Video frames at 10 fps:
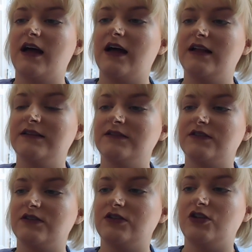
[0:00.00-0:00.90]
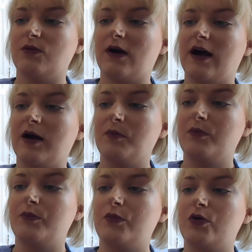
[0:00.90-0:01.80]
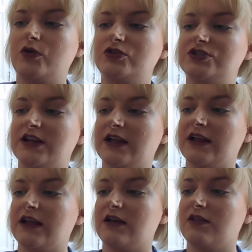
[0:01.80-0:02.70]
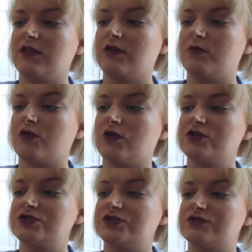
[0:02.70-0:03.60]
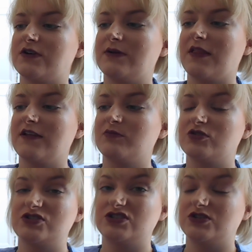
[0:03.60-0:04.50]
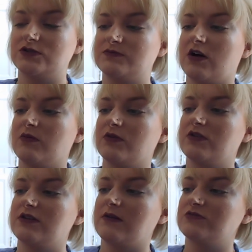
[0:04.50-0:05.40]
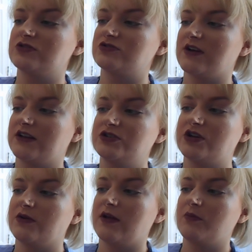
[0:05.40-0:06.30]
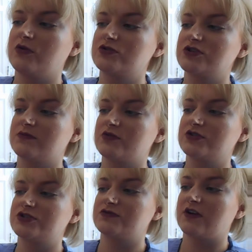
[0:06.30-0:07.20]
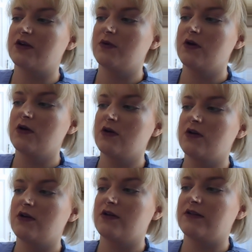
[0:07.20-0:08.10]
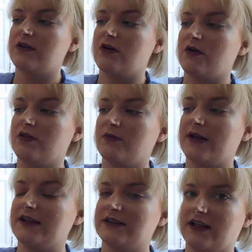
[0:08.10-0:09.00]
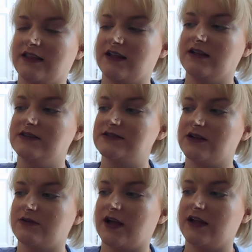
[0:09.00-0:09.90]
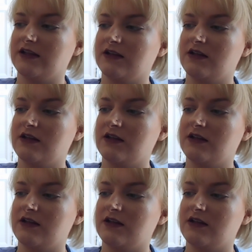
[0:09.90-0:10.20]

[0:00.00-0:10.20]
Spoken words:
and you are pushing the brush through. Now this brush is too small, but I'm just trying to show you. Push the brush through all the way like this, okay?